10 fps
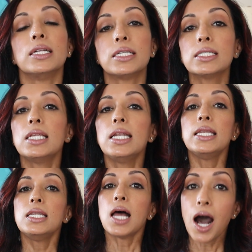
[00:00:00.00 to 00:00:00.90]
Does
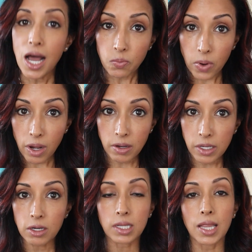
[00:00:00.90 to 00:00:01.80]
not
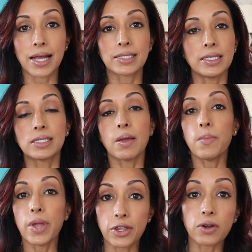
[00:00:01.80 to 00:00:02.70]
wearing your glasses
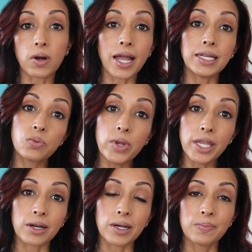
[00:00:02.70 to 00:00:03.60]
make your eyes
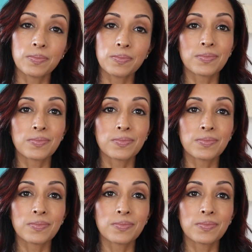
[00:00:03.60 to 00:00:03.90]
weaker?